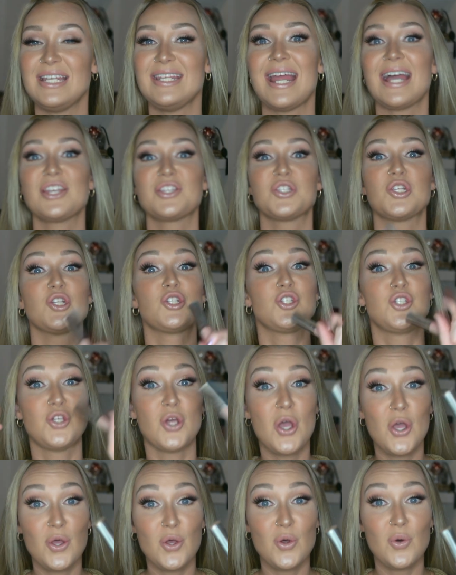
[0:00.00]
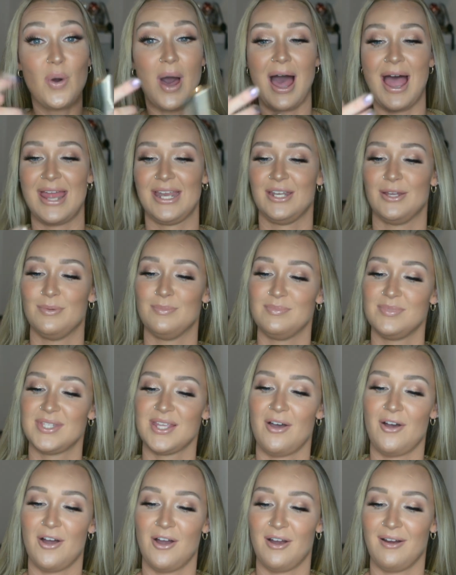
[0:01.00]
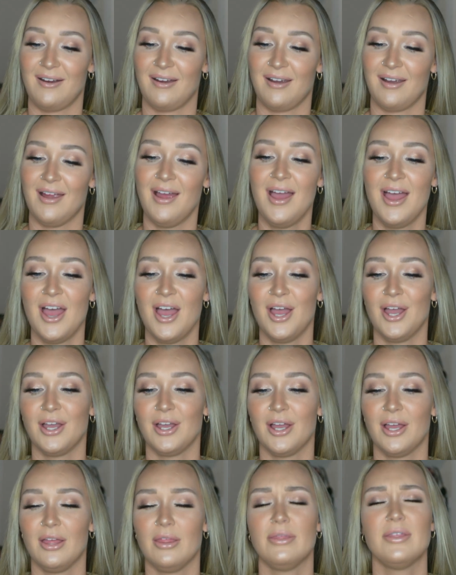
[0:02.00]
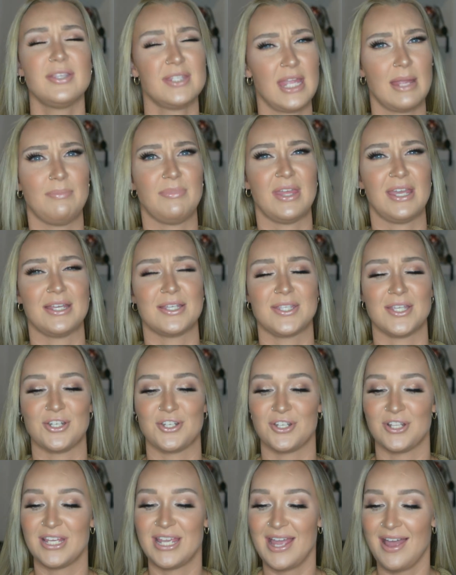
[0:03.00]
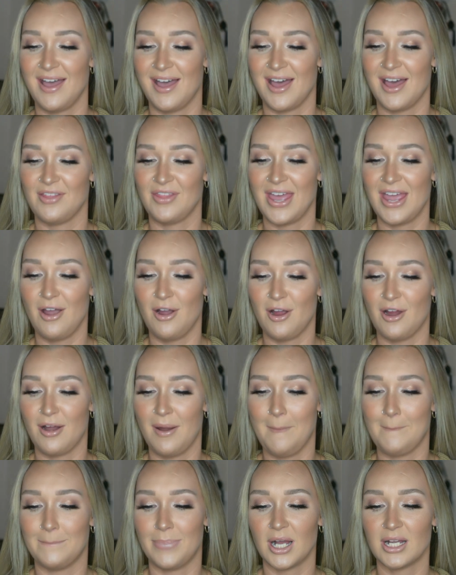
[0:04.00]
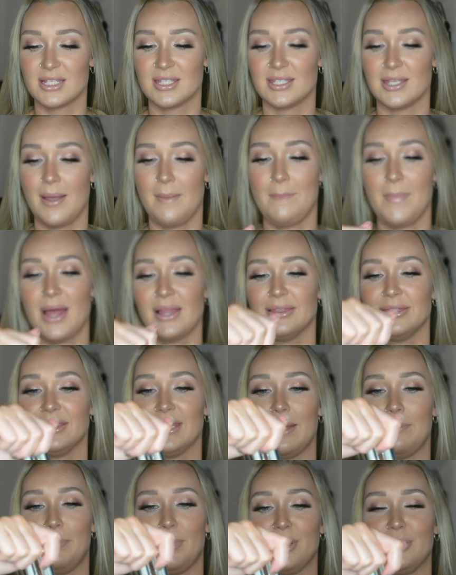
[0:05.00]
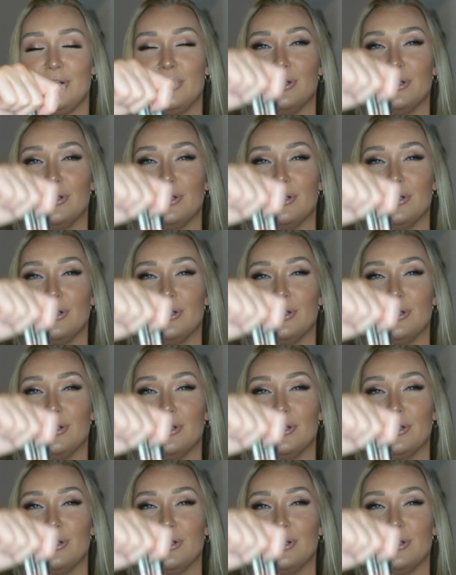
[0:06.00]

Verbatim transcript: next two items are the same thing essentially. Uh, they are Buxom Lip